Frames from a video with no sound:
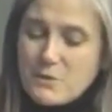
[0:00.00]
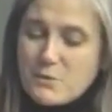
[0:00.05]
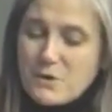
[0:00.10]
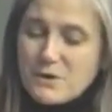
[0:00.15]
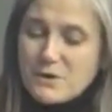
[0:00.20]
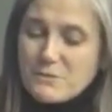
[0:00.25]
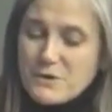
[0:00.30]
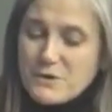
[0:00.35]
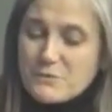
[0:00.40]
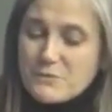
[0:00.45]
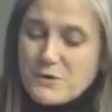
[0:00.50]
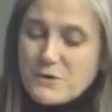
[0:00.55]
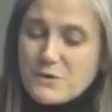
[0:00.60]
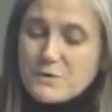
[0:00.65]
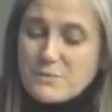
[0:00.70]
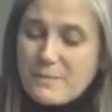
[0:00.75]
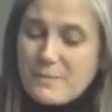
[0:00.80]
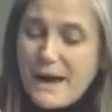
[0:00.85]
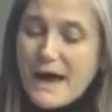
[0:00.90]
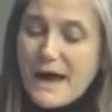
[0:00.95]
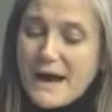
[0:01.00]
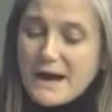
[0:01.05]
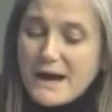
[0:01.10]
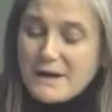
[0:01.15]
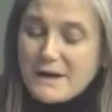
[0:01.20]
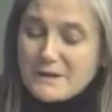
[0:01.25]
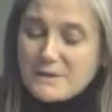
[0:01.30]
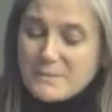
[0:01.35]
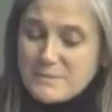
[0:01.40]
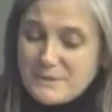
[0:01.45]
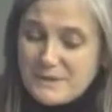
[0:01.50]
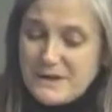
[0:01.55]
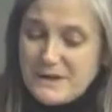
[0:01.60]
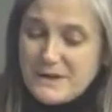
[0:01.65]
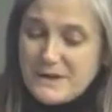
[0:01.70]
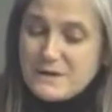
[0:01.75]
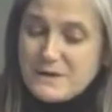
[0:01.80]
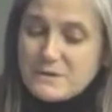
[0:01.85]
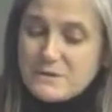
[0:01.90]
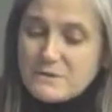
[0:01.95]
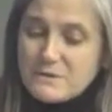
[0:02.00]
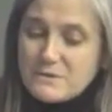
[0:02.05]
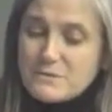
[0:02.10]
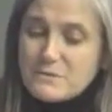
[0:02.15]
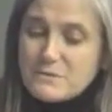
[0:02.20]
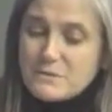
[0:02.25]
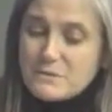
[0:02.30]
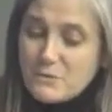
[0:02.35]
When we rode back on the plane,